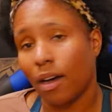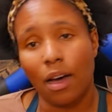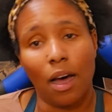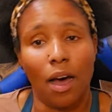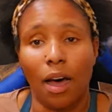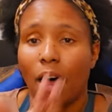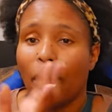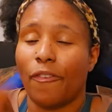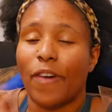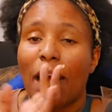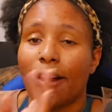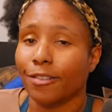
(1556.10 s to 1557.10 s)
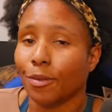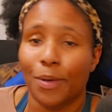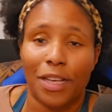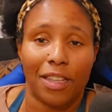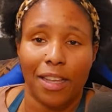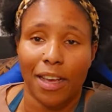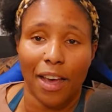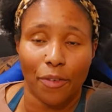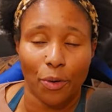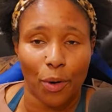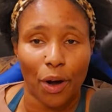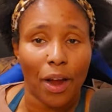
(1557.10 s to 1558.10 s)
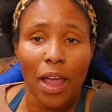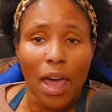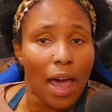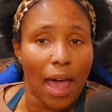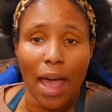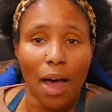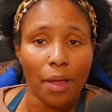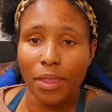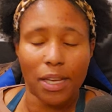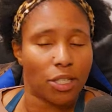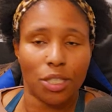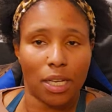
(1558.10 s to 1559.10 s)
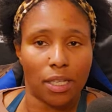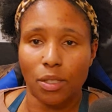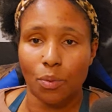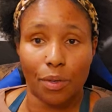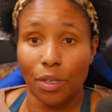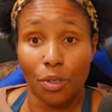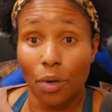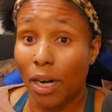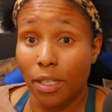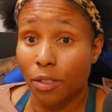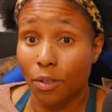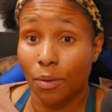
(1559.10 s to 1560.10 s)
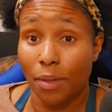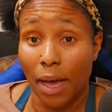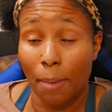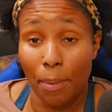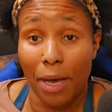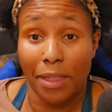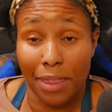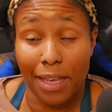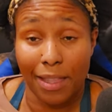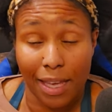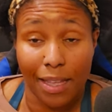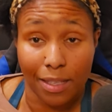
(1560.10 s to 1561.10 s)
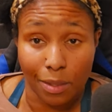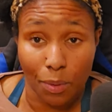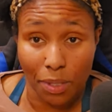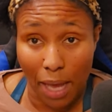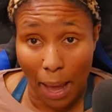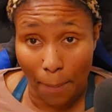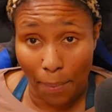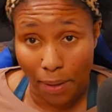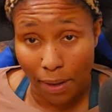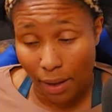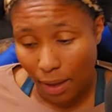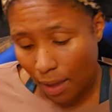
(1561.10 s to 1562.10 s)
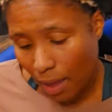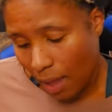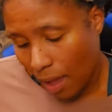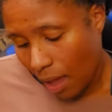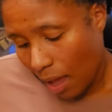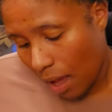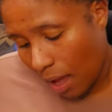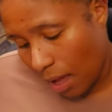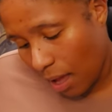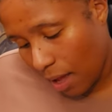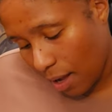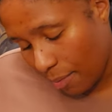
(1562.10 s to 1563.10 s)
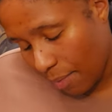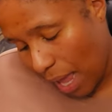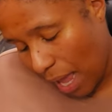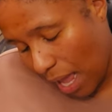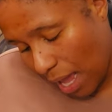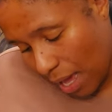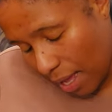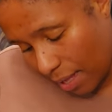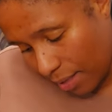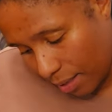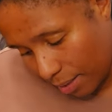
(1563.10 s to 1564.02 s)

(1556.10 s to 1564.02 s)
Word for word: fires are being lit everywhere. I don't think Shannon's really trying to do that, but I think that is what's happening. Um, and